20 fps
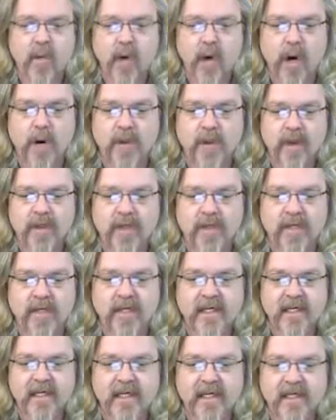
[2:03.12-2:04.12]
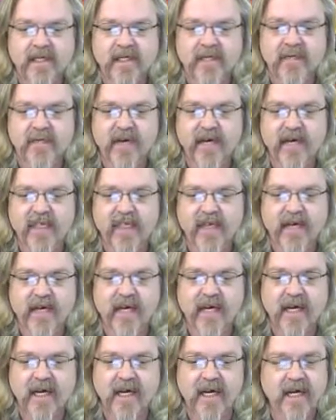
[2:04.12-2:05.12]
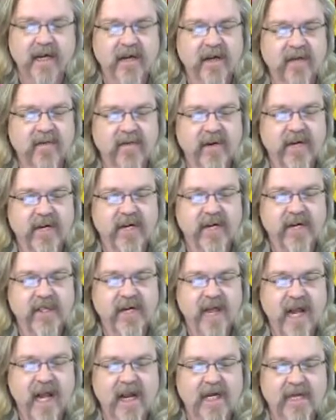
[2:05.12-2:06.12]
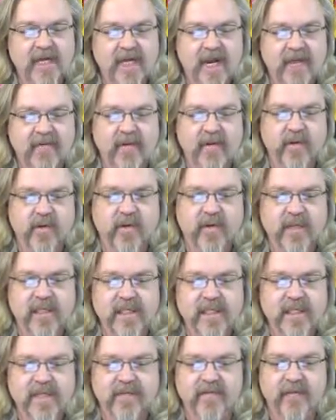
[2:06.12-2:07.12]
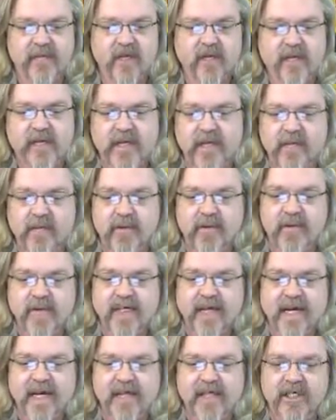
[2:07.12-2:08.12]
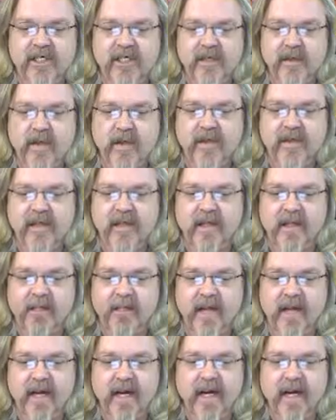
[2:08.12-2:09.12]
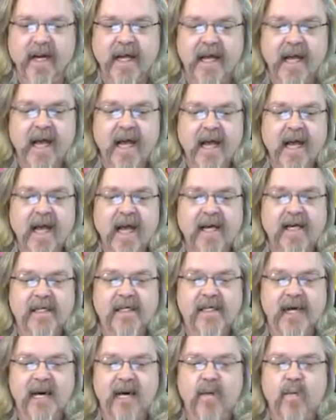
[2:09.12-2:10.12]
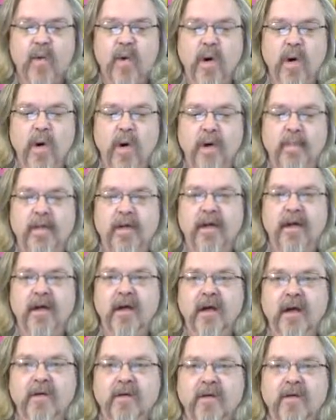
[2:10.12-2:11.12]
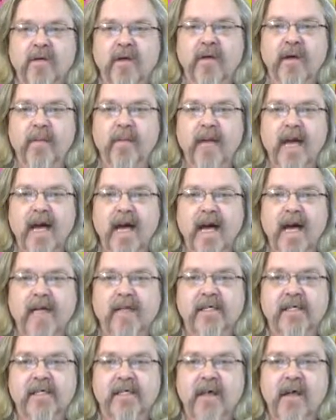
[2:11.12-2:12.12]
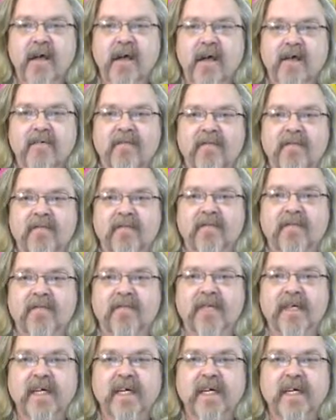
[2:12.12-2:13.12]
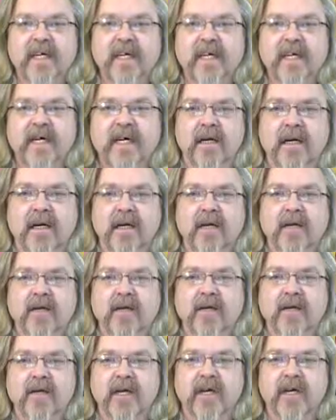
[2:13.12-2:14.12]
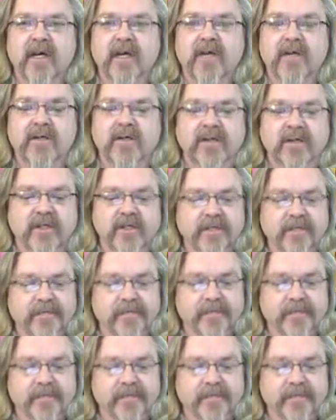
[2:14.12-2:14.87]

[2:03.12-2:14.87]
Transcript: warming is facing an inconvenient challenge after the release of new temperature data showing that the planet has not warmed for the past 15 years.